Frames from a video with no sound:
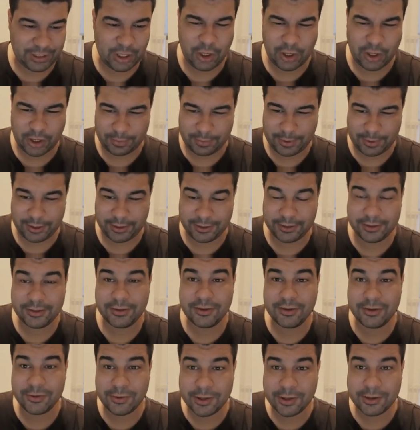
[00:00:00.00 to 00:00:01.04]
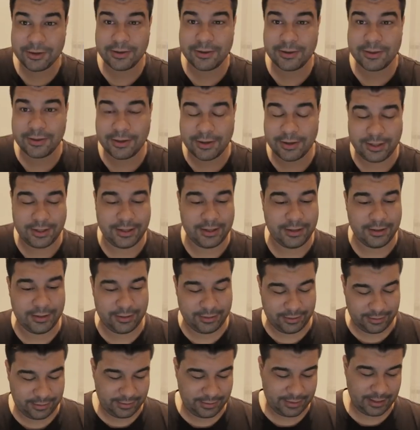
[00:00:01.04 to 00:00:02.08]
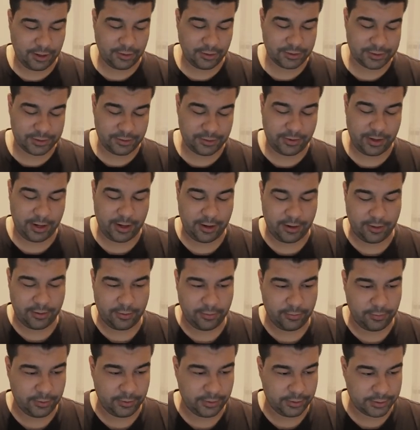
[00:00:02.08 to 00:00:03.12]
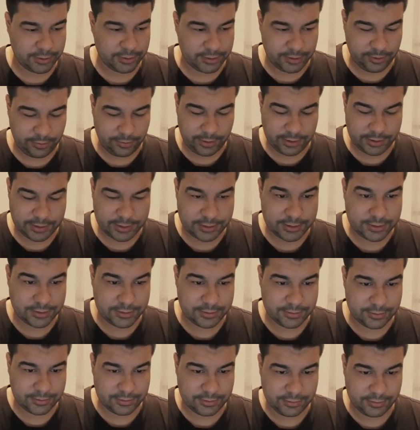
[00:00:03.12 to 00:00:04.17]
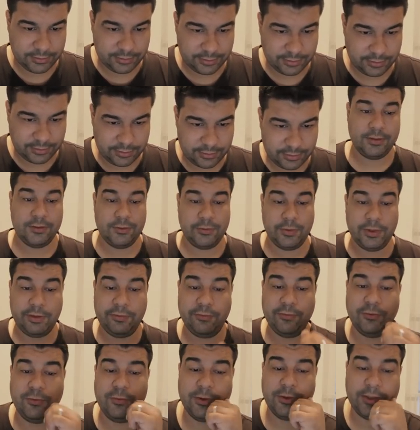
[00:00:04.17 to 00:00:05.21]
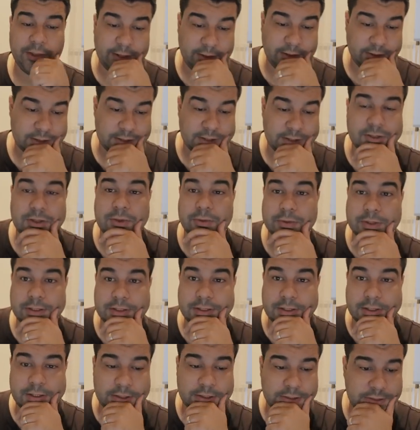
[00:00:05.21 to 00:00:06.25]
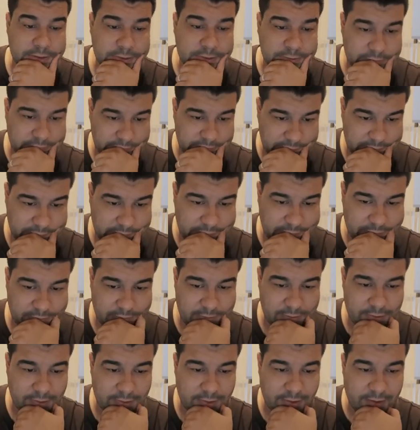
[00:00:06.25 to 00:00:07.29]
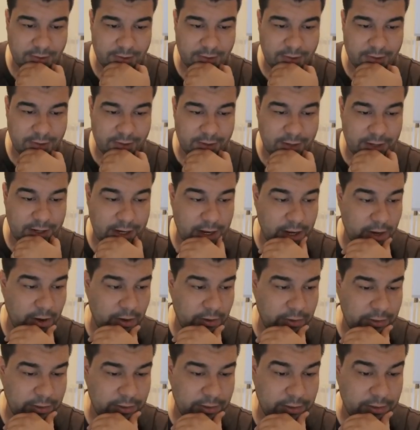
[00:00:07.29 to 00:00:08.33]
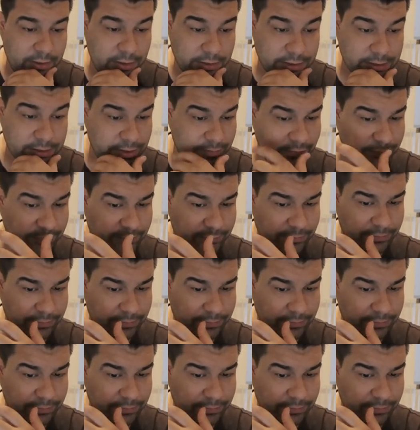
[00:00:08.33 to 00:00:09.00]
a lot of money. 330,000 Rand, which equates to 24,000 US dollars. Now he does have